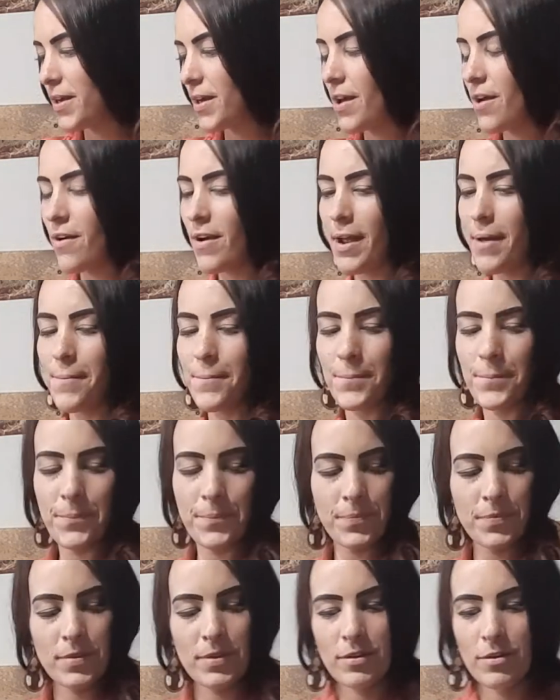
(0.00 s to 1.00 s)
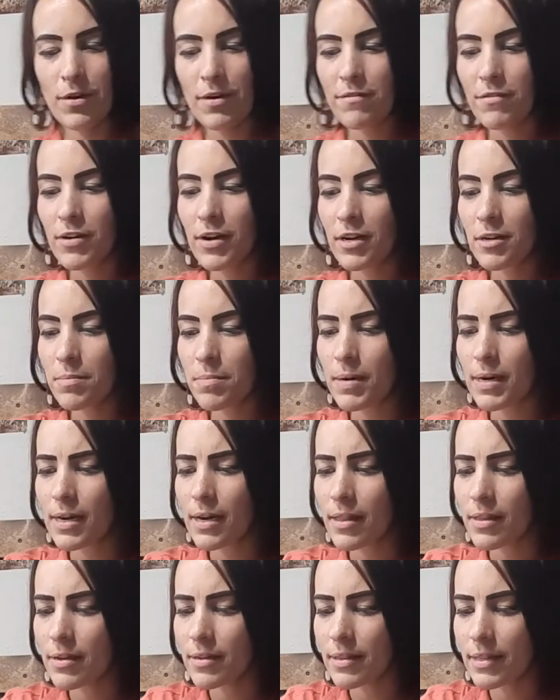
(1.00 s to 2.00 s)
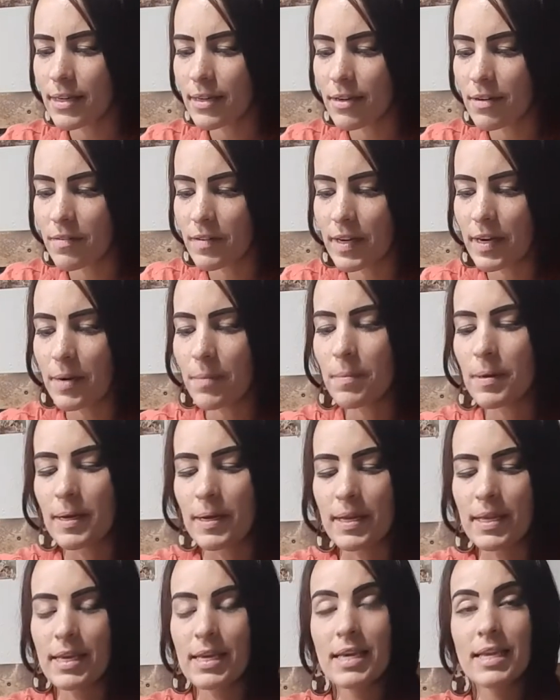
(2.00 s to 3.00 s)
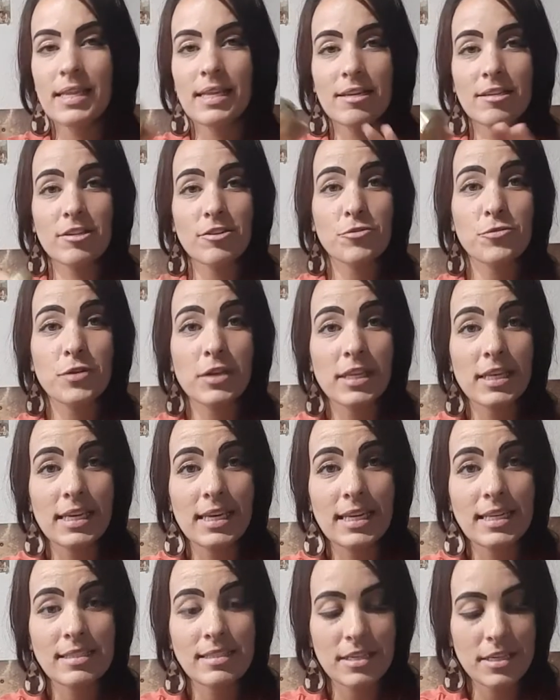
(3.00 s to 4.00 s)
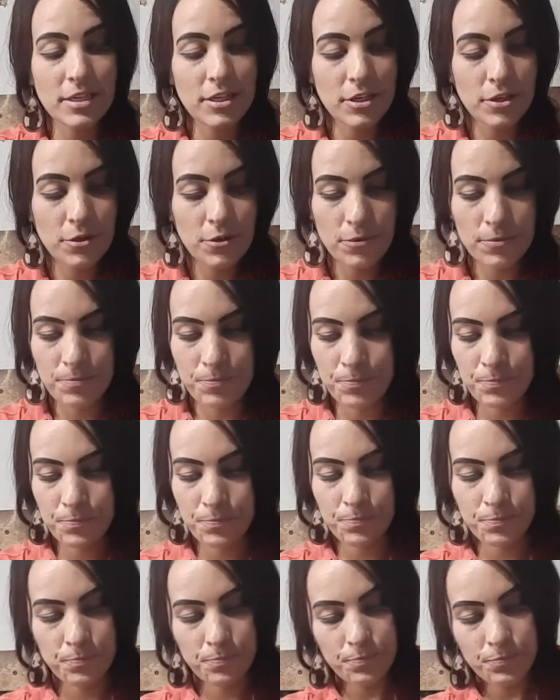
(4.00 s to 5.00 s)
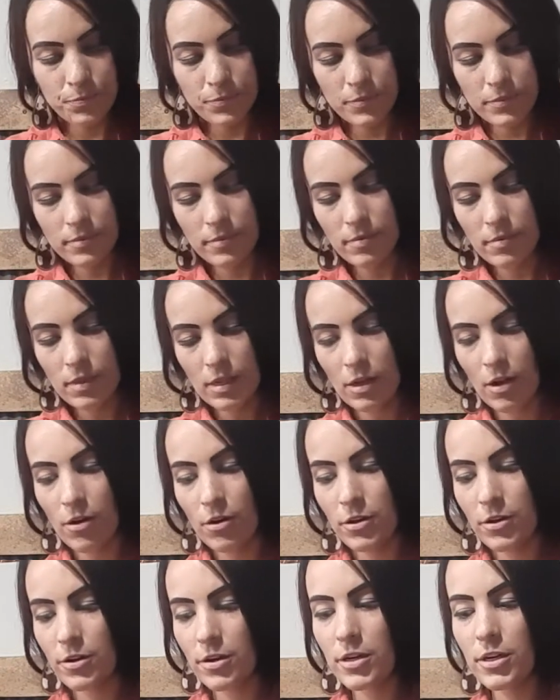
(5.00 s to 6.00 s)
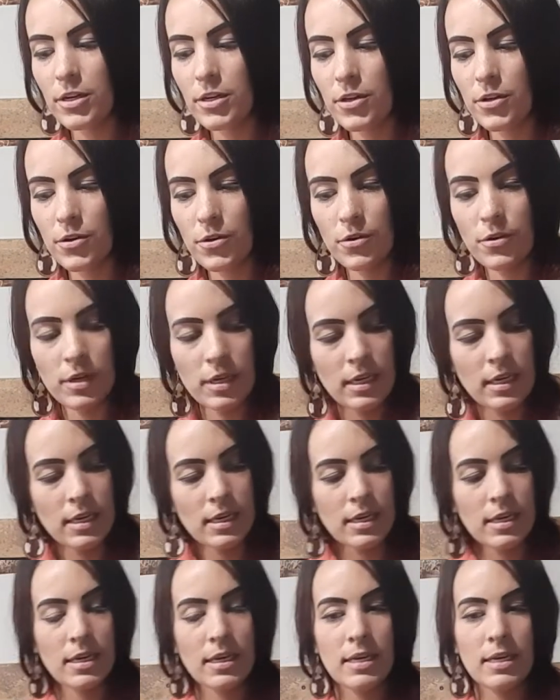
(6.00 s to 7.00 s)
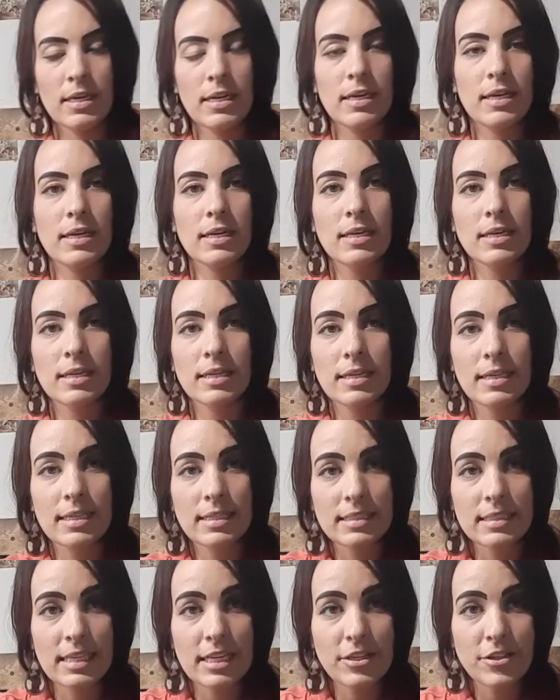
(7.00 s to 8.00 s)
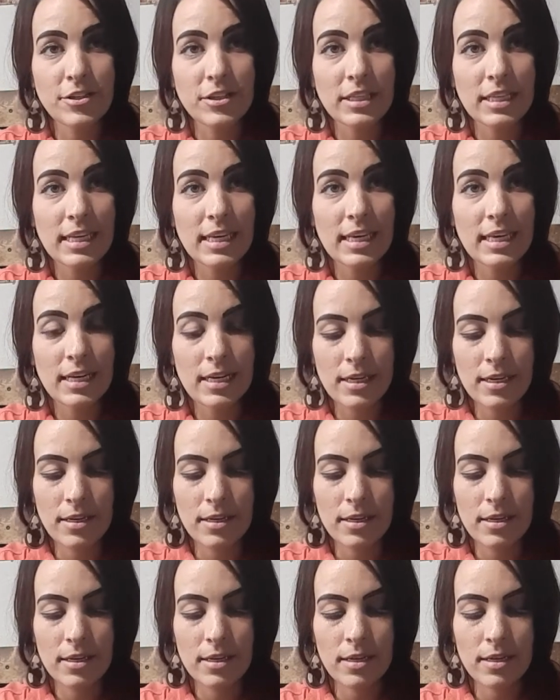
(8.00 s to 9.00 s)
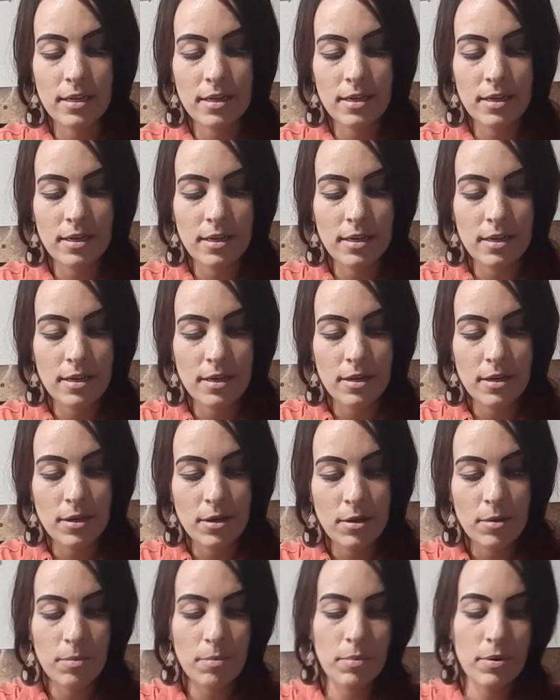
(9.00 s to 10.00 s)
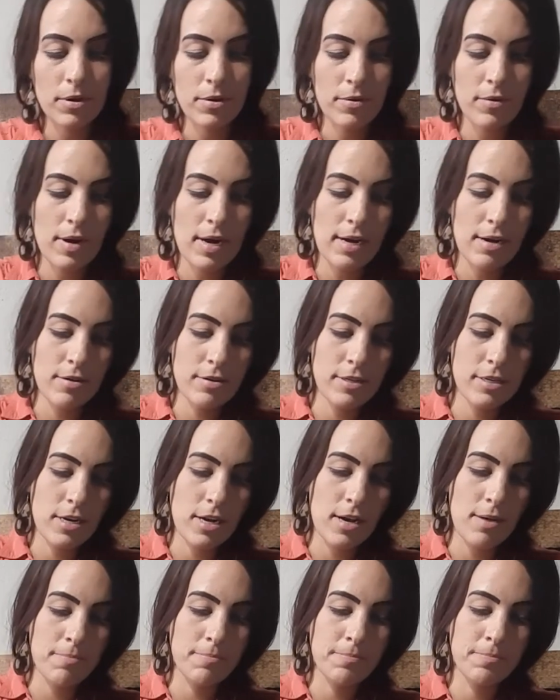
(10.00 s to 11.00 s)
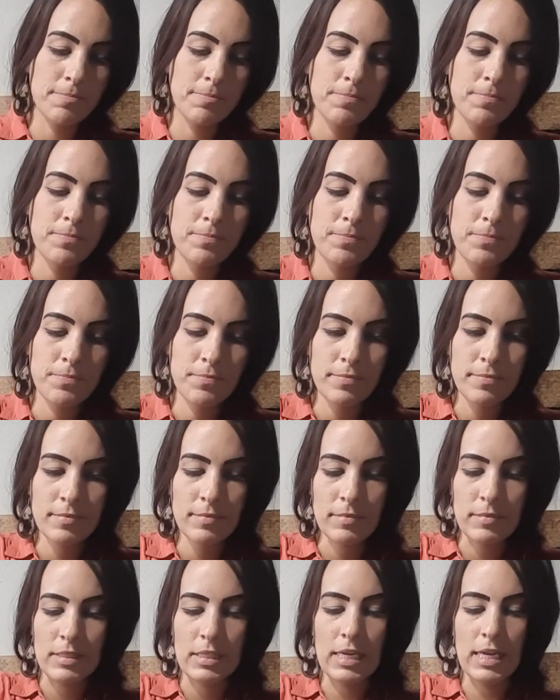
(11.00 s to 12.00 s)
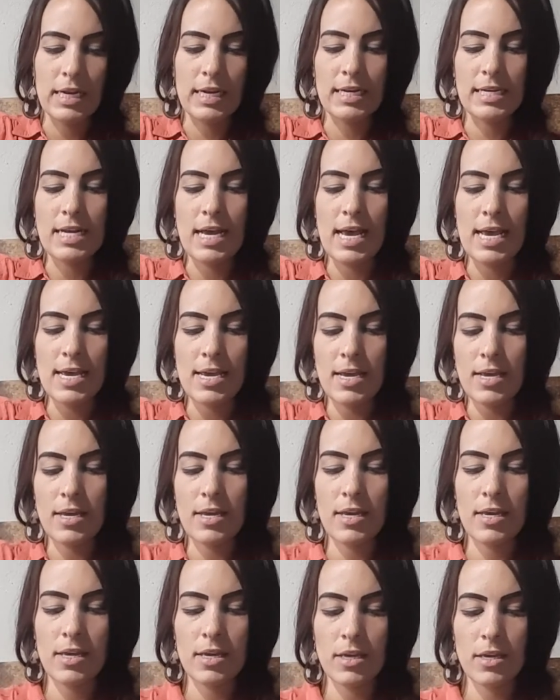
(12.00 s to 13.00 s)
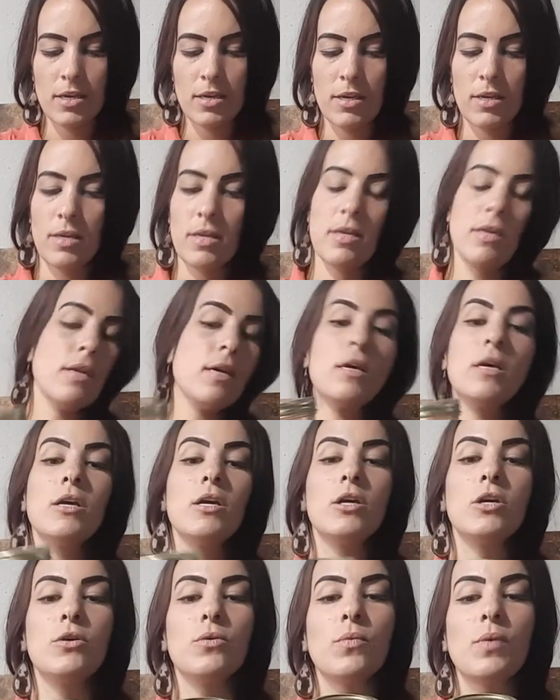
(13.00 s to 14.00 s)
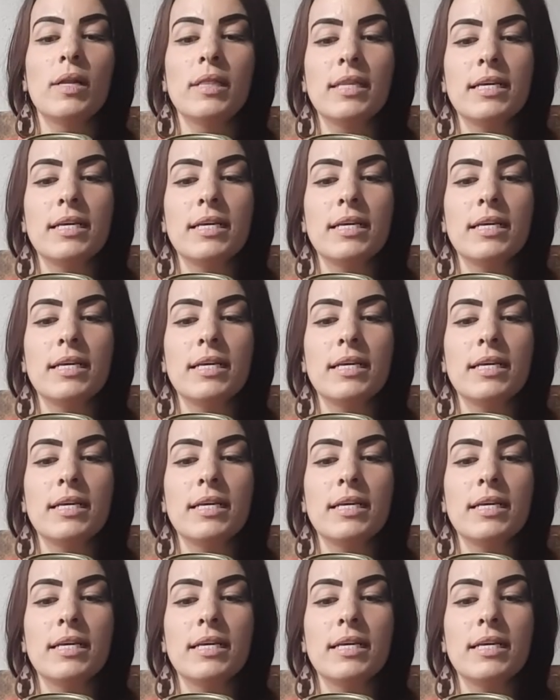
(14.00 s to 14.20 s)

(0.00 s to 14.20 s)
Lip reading: Alright, so I forgot to bring another lid over here, but this is really easy to do. All you're going to do is get your lid, put it right on top, get it tight. You want